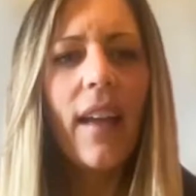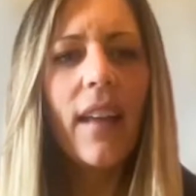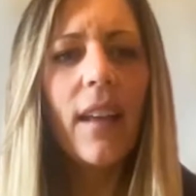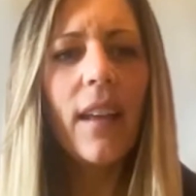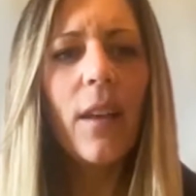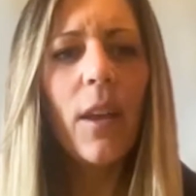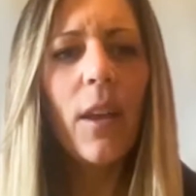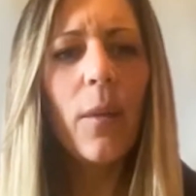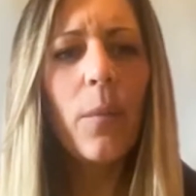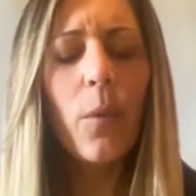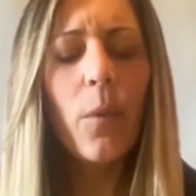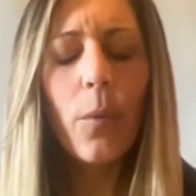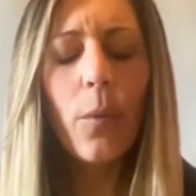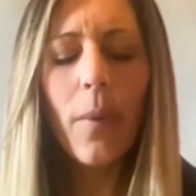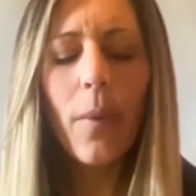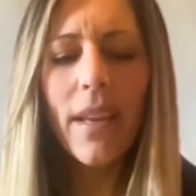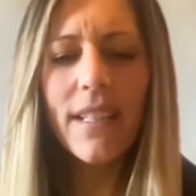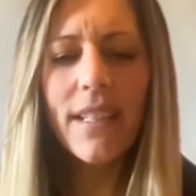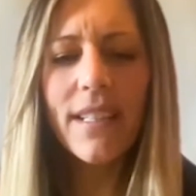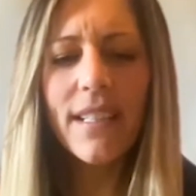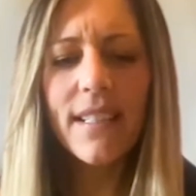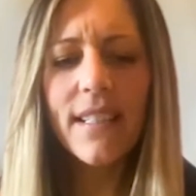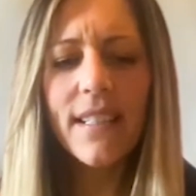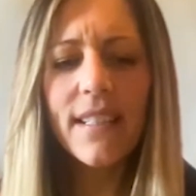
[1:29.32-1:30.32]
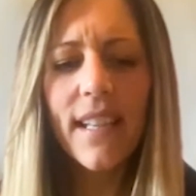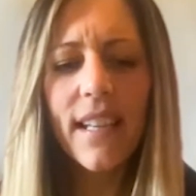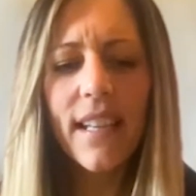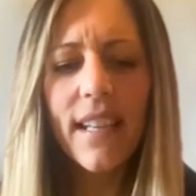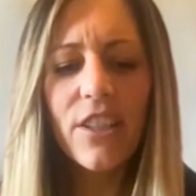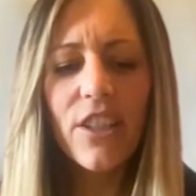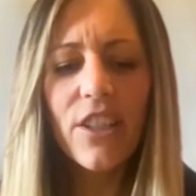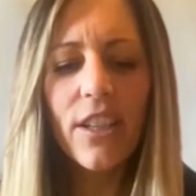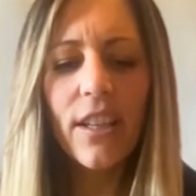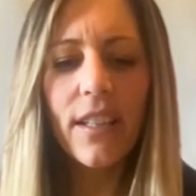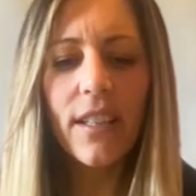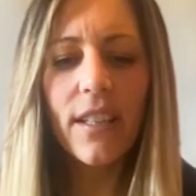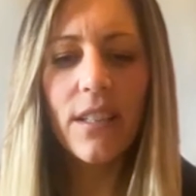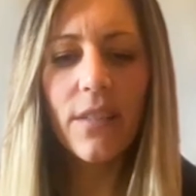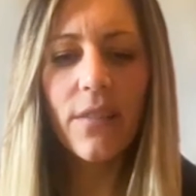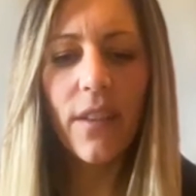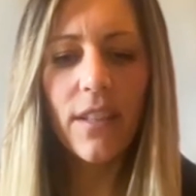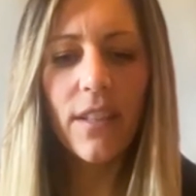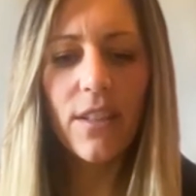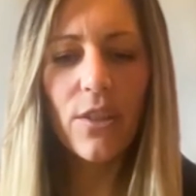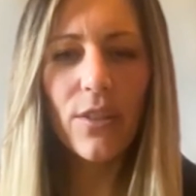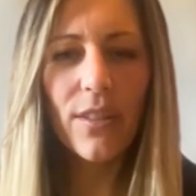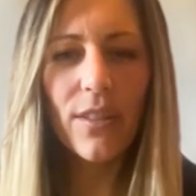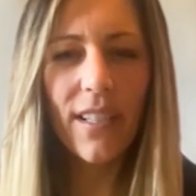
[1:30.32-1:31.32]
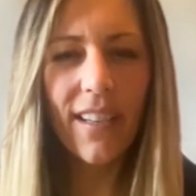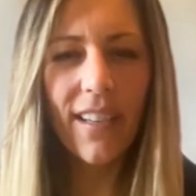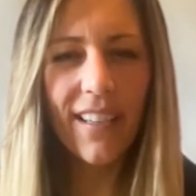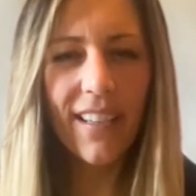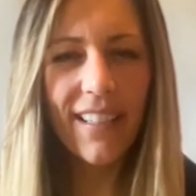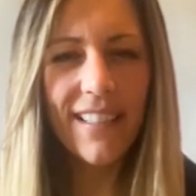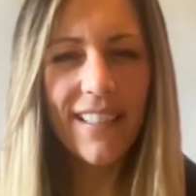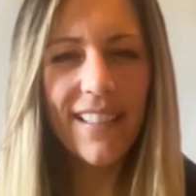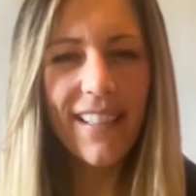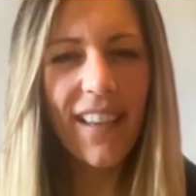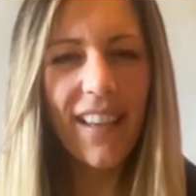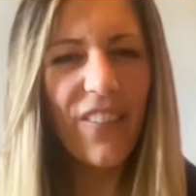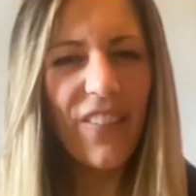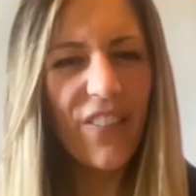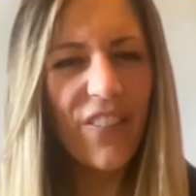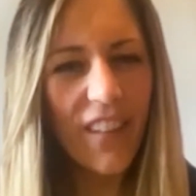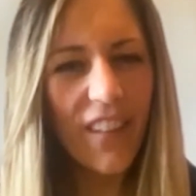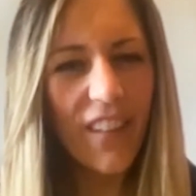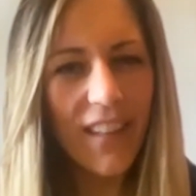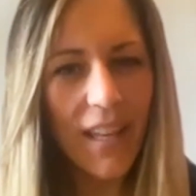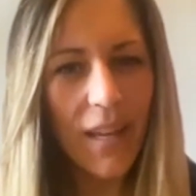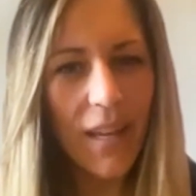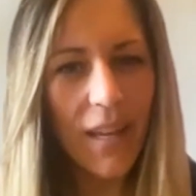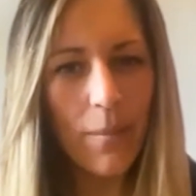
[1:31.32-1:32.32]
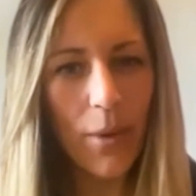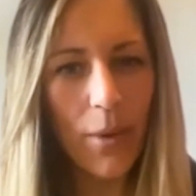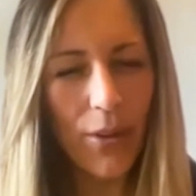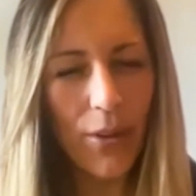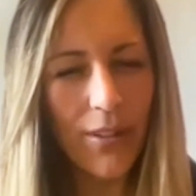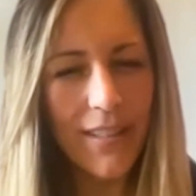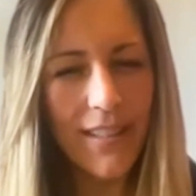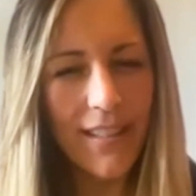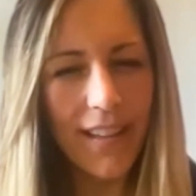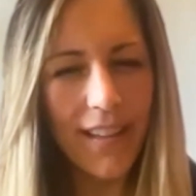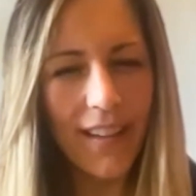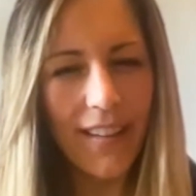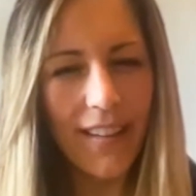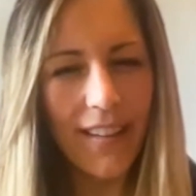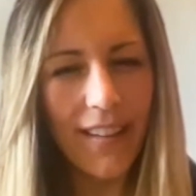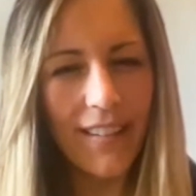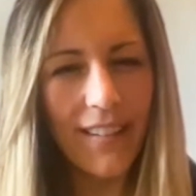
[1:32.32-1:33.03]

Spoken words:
In what way does Intelligent Interface utilize affiliate marketing?